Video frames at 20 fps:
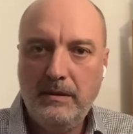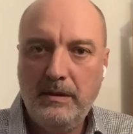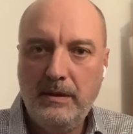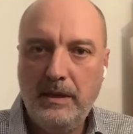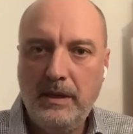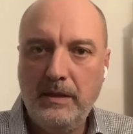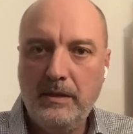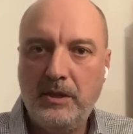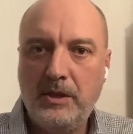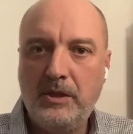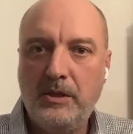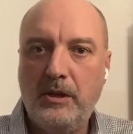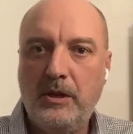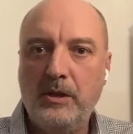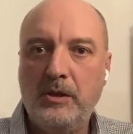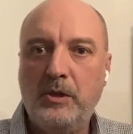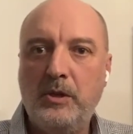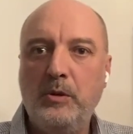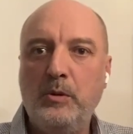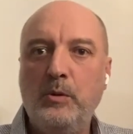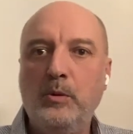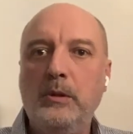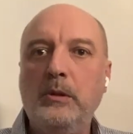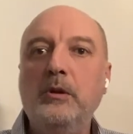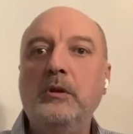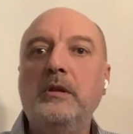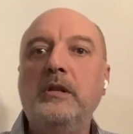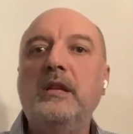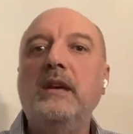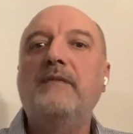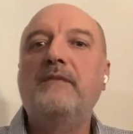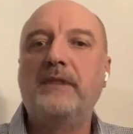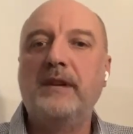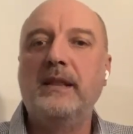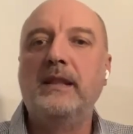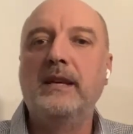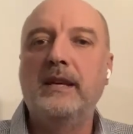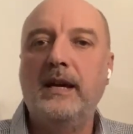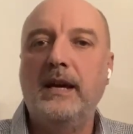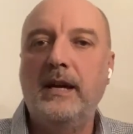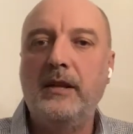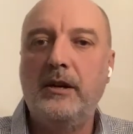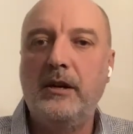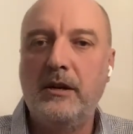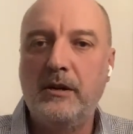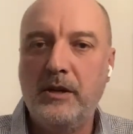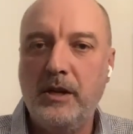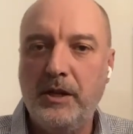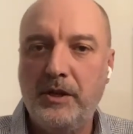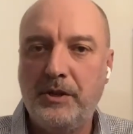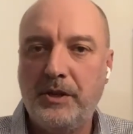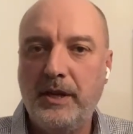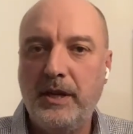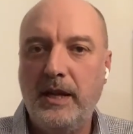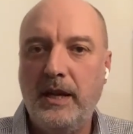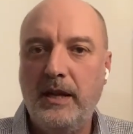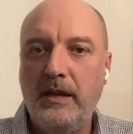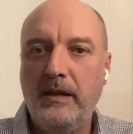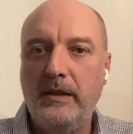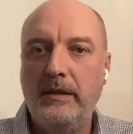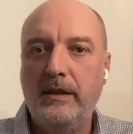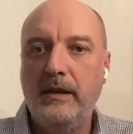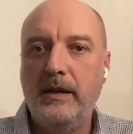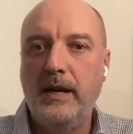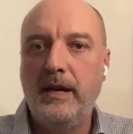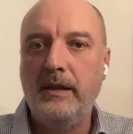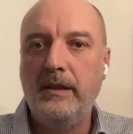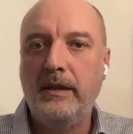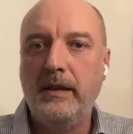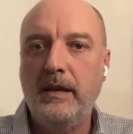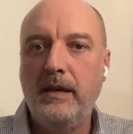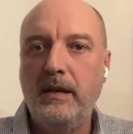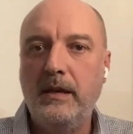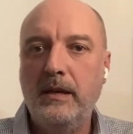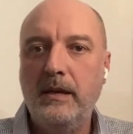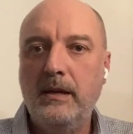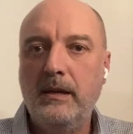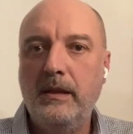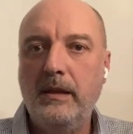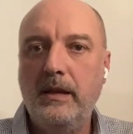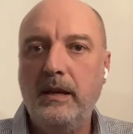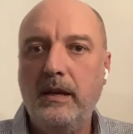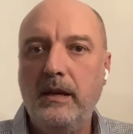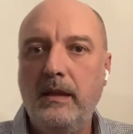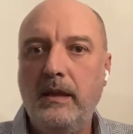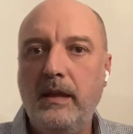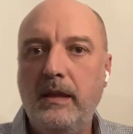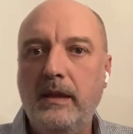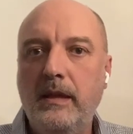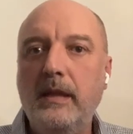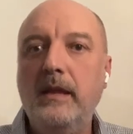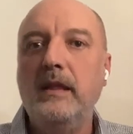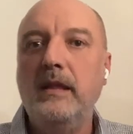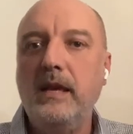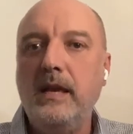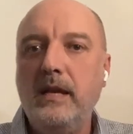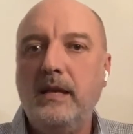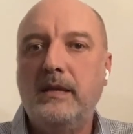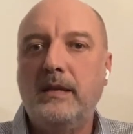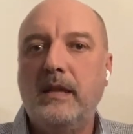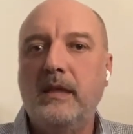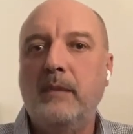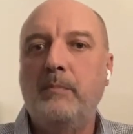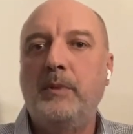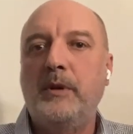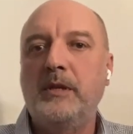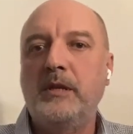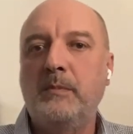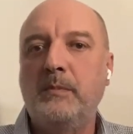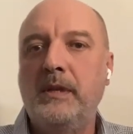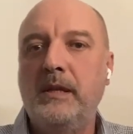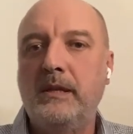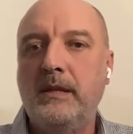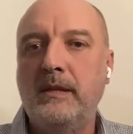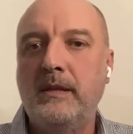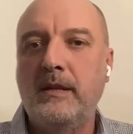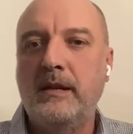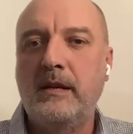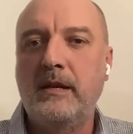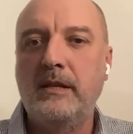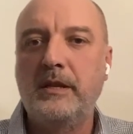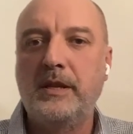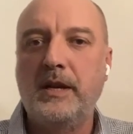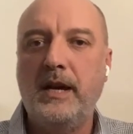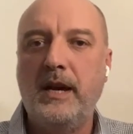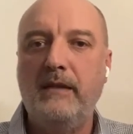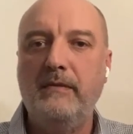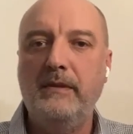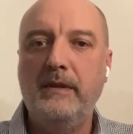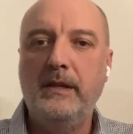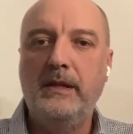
and start to look differently at our country and the needs and the possibilities that our country has.